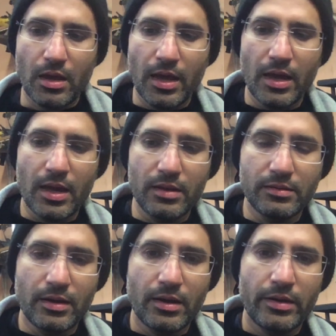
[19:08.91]

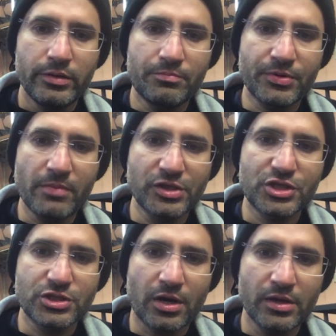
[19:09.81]
And you pretty much
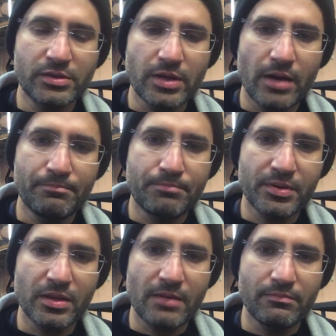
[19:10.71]
start
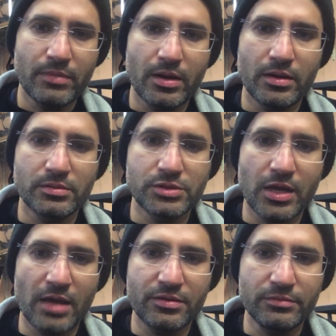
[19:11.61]
putting them
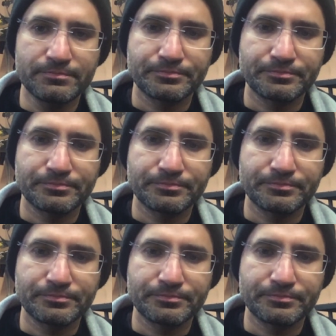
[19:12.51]
together